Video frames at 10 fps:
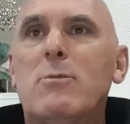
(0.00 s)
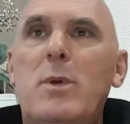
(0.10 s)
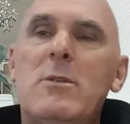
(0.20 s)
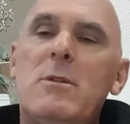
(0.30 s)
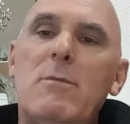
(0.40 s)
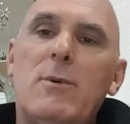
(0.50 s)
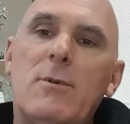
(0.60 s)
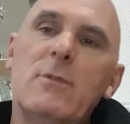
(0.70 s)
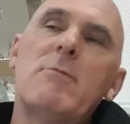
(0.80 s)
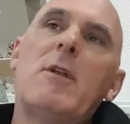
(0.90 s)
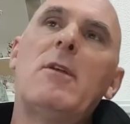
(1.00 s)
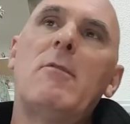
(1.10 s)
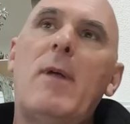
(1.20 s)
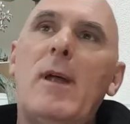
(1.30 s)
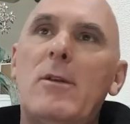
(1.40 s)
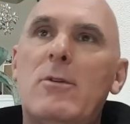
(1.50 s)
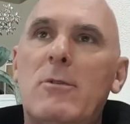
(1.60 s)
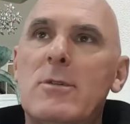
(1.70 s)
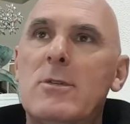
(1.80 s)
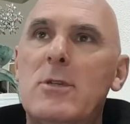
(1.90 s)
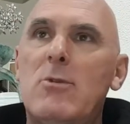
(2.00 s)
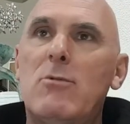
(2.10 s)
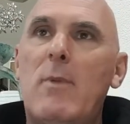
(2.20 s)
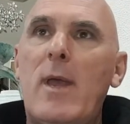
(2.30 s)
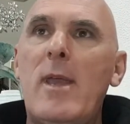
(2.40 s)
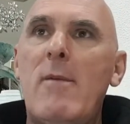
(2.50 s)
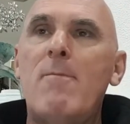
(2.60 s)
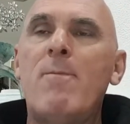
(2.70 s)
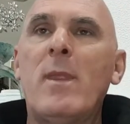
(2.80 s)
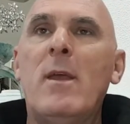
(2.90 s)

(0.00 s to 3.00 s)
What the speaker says: pinching balls, running around, causing general mayhem.